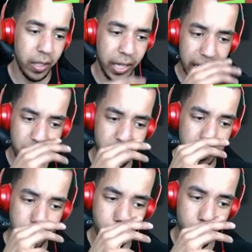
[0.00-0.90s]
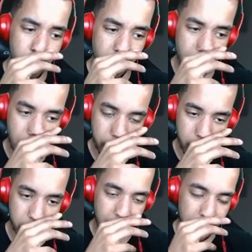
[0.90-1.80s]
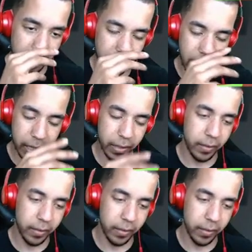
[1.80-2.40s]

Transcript: He just pulled up. Okay, got it.